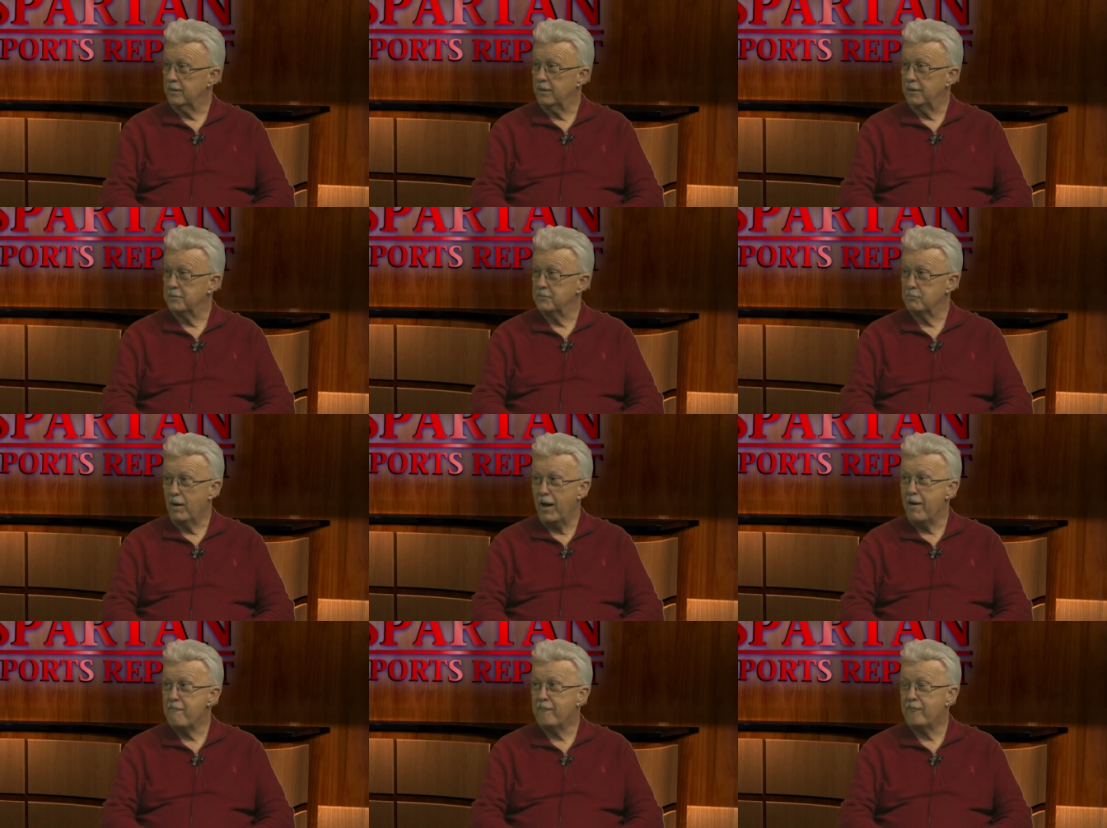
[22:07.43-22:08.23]
Uh,
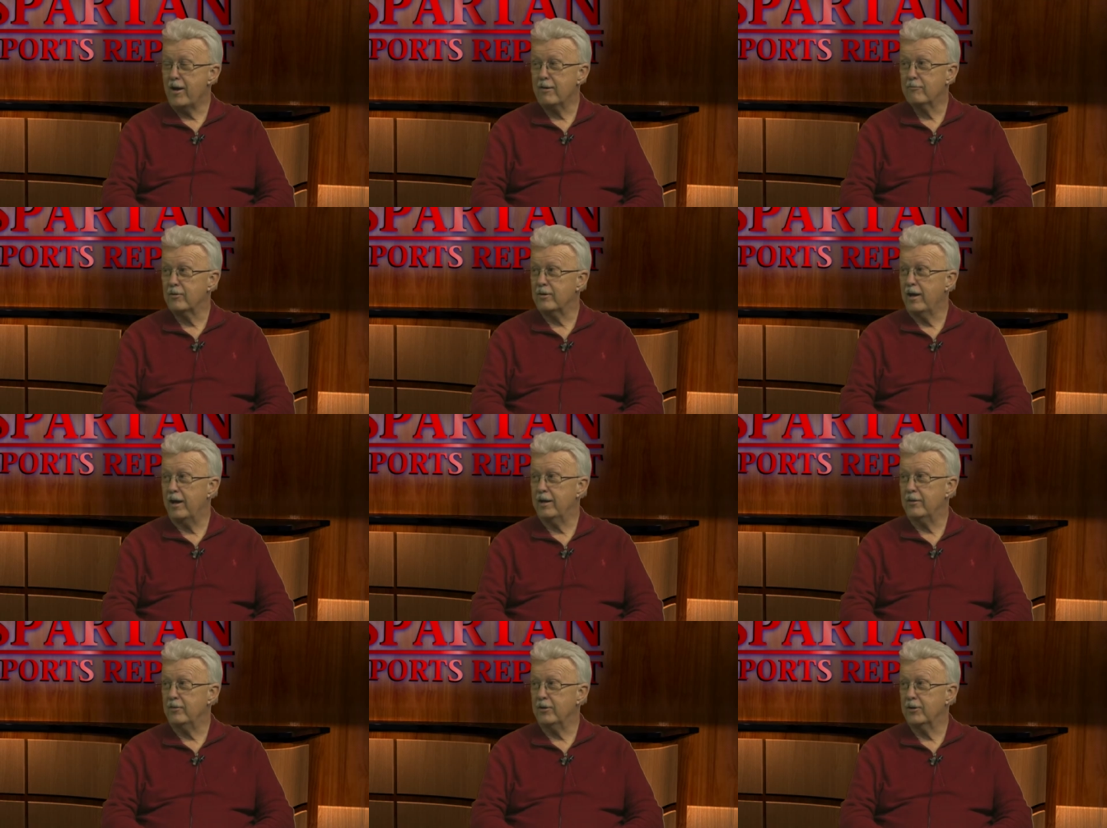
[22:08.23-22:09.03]
yeah. My favorite
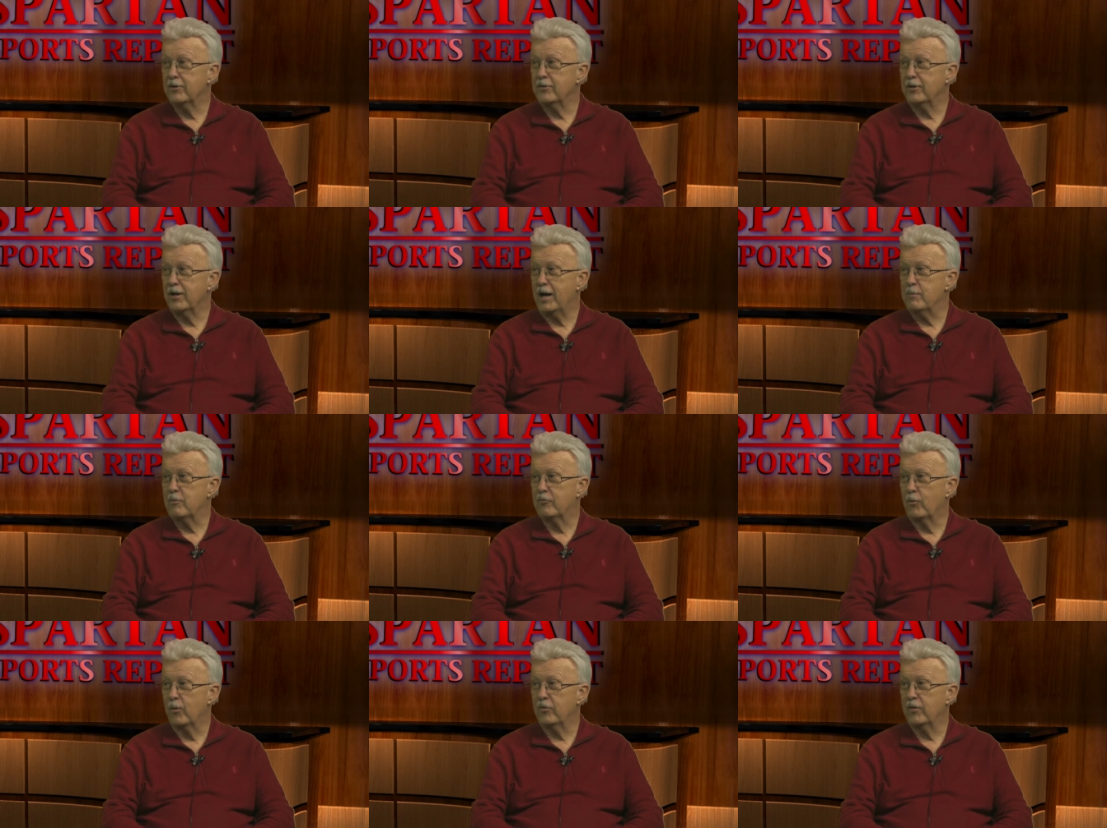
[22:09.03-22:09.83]
night of the year, yeah, the
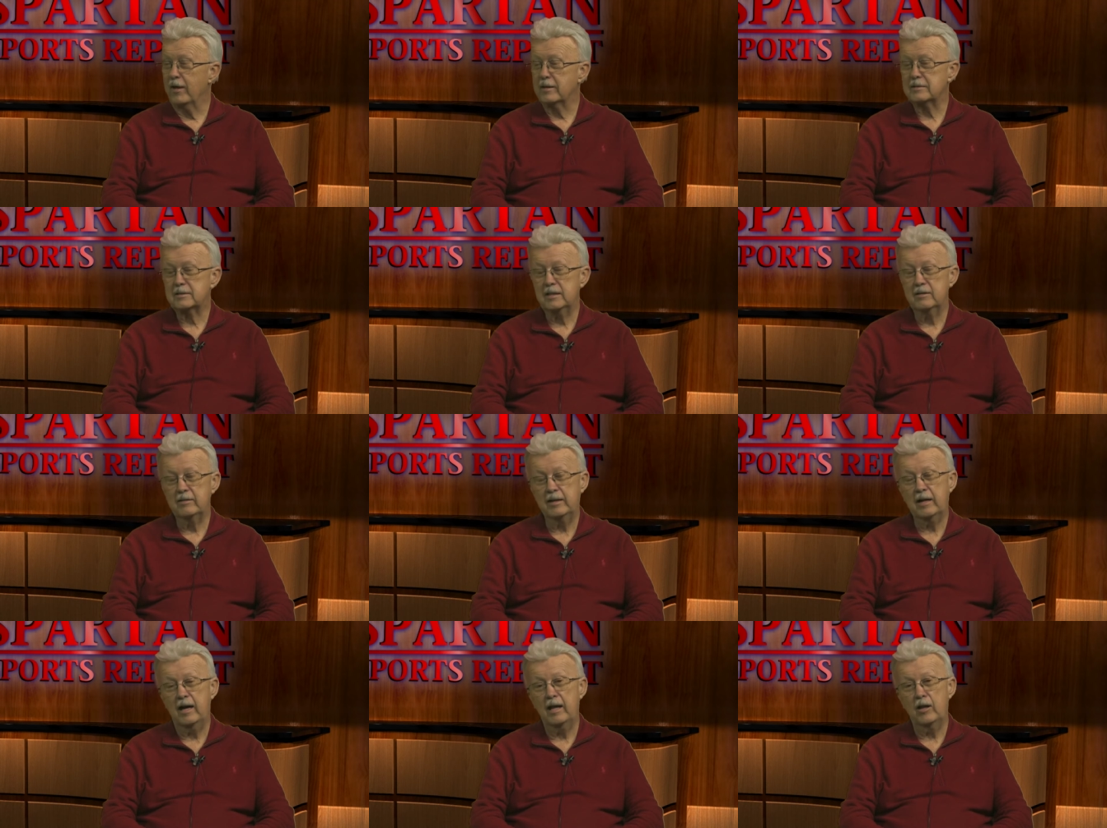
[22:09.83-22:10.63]
night before
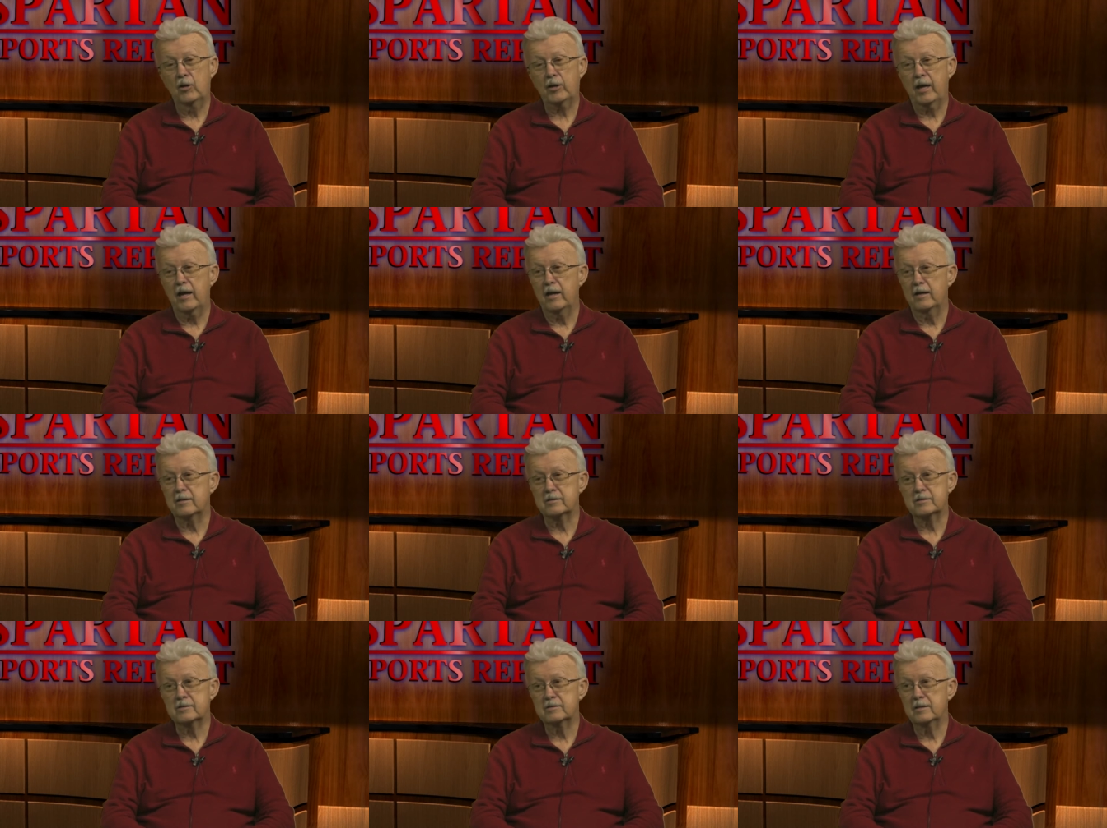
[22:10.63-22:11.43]
Thanksgiving. I, I look know. at it
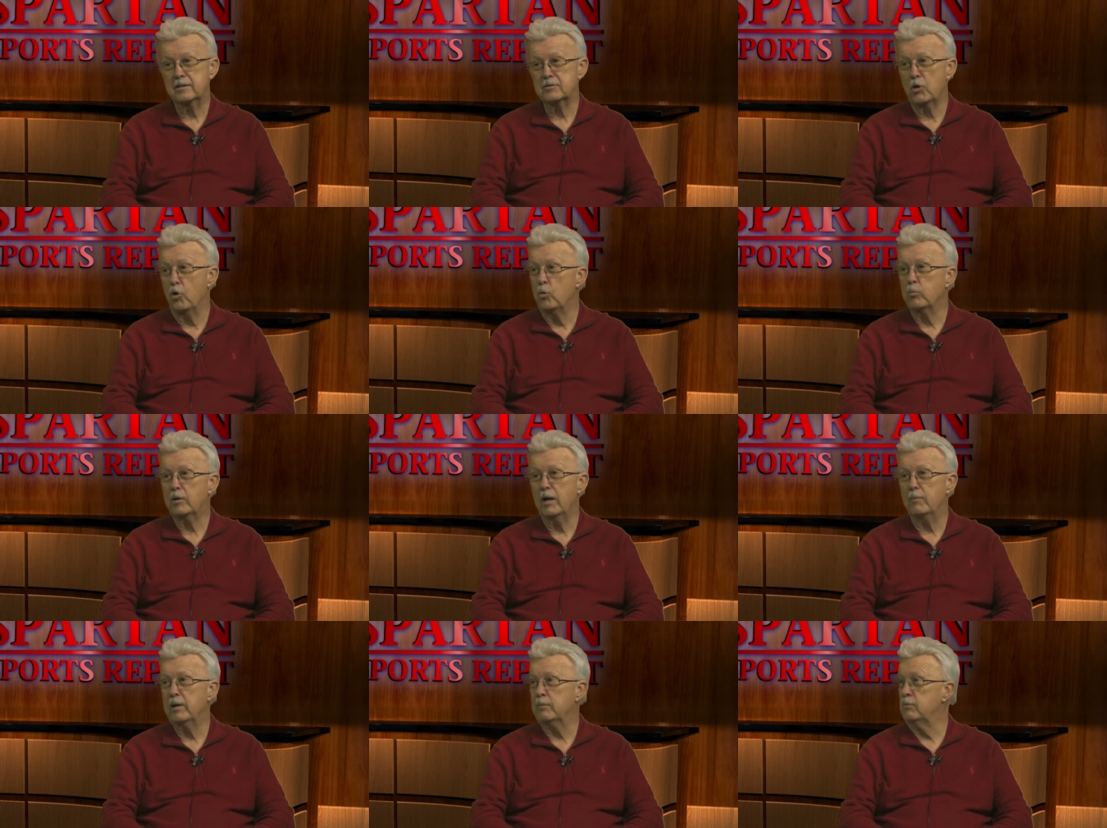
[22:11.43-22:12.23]
as, as
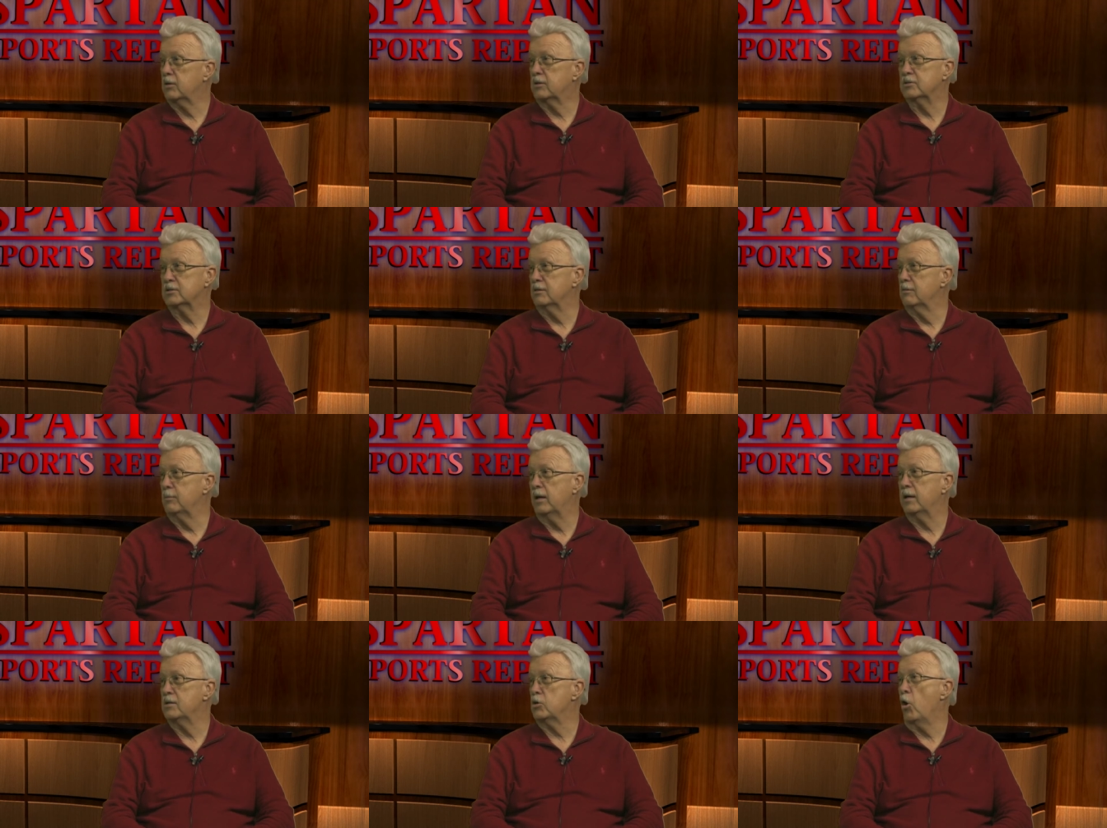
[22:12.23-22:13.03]
homecoming because
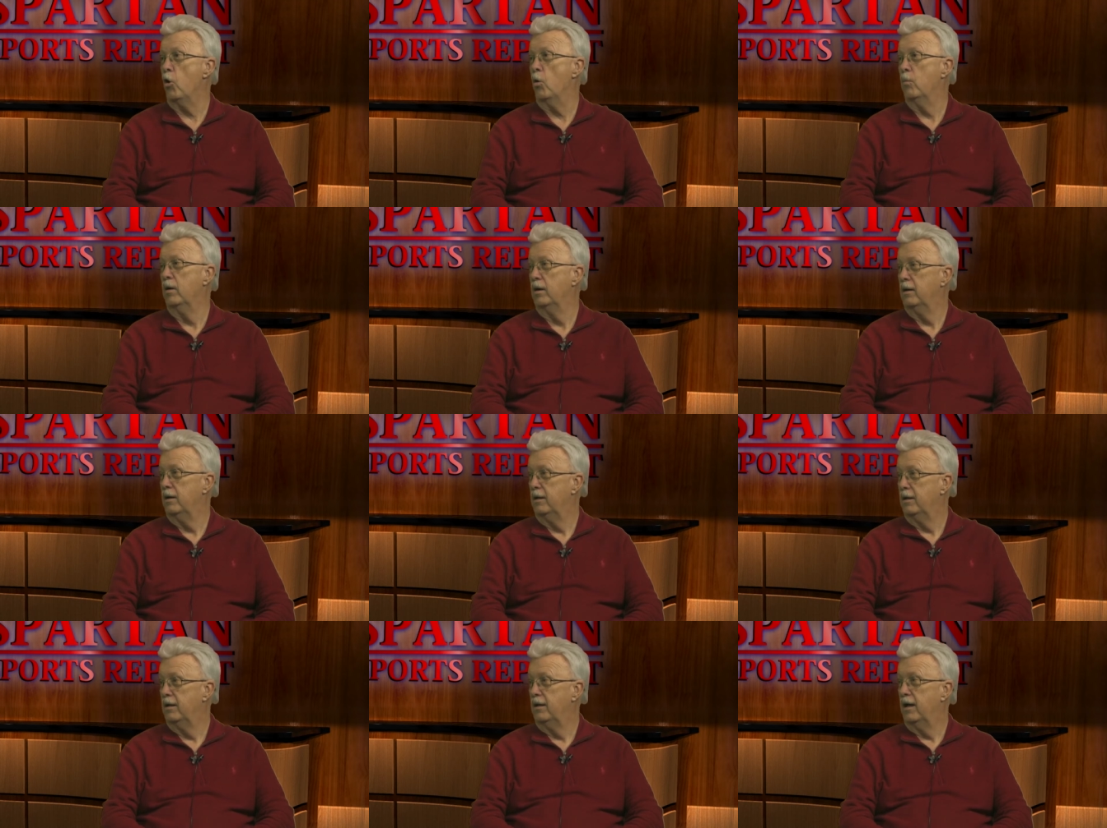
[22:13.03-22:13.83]
everybody. You've been counting
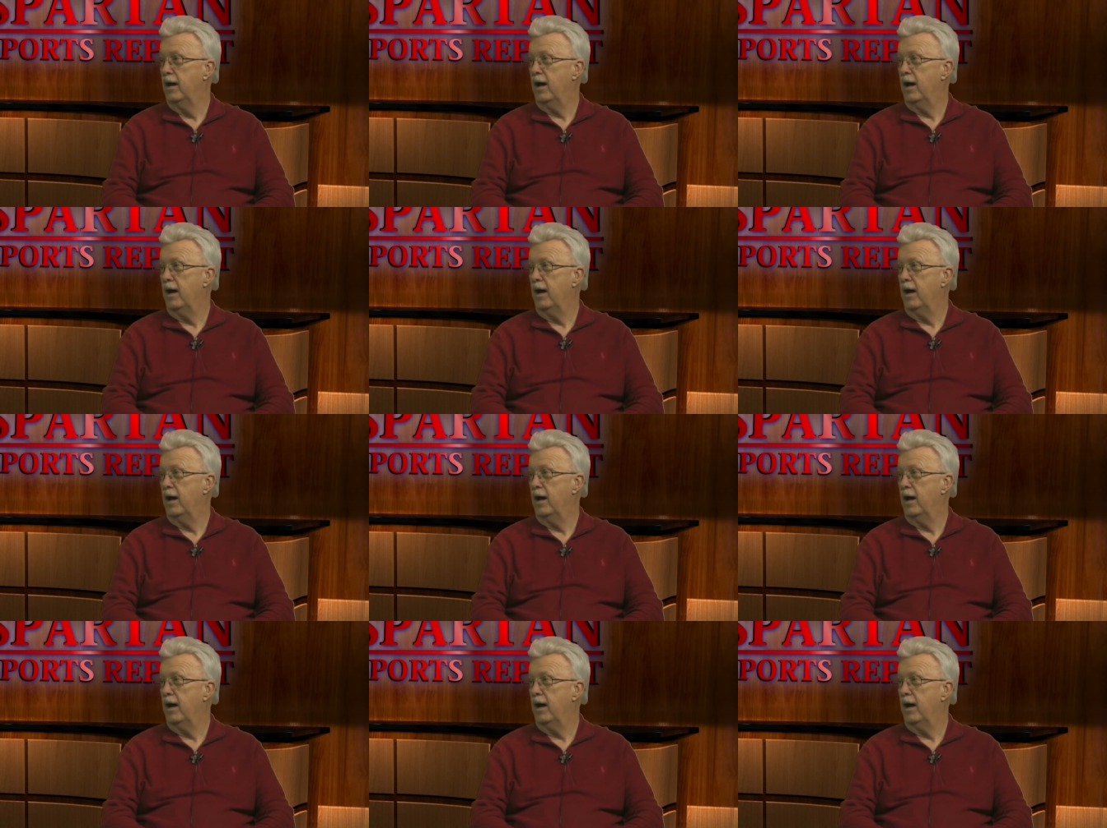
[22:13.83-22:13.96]
down since yeah.